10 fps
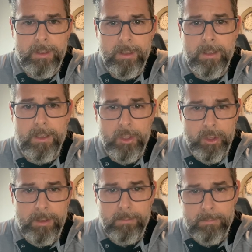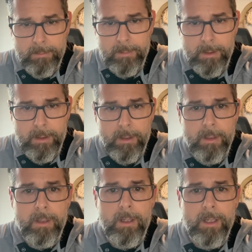and the clinician
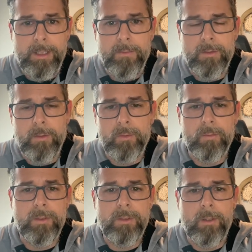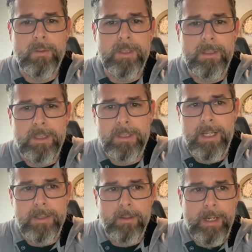gives those results and
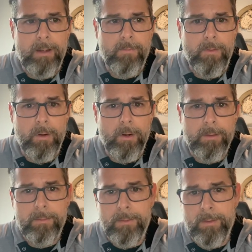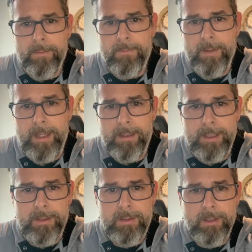decides on how far the vet
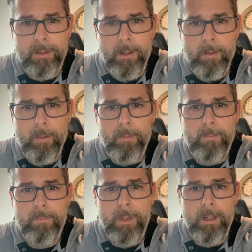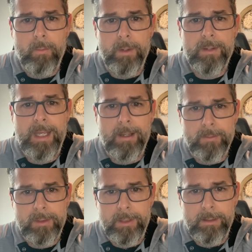needs to go with
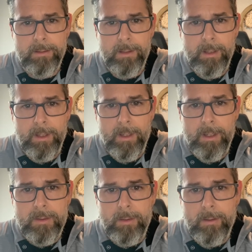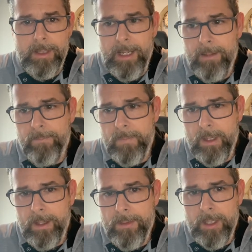counseling. So again,
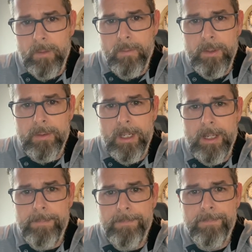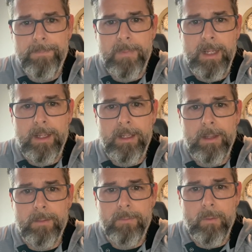thank you for your time, and I
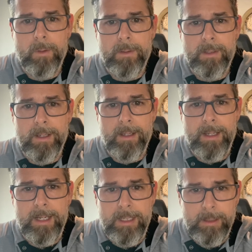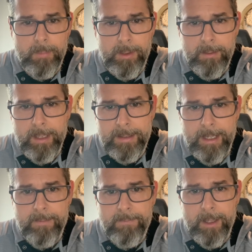look forward to any input you guys
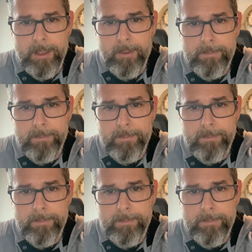have. Thank you.